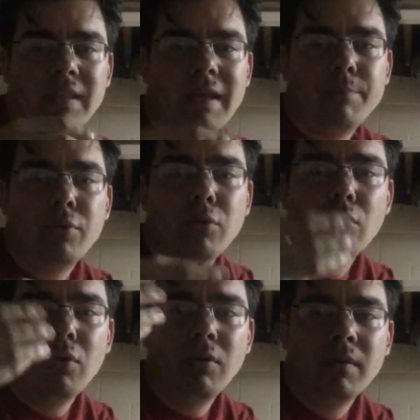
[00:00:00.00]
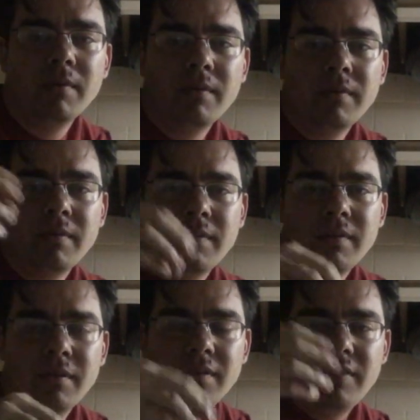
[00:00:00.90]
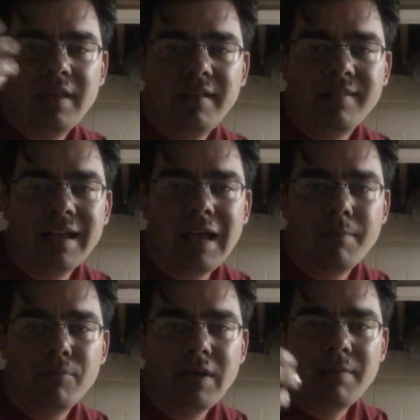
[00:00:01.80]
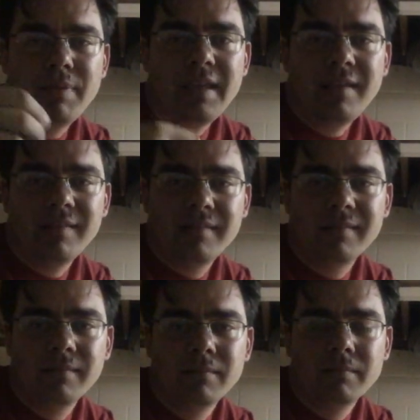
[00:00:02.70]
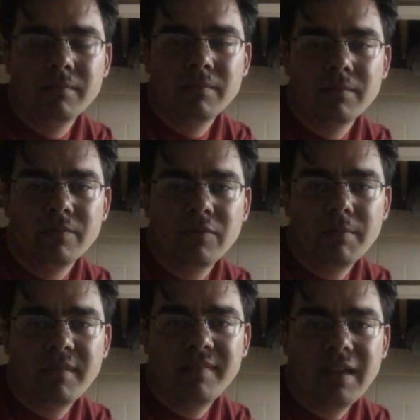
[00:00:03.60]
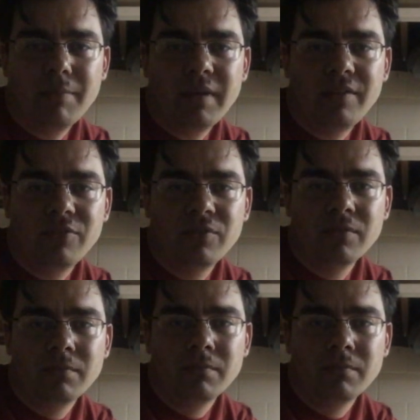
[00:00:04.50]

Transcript: I pull the top bread piece from the sandwich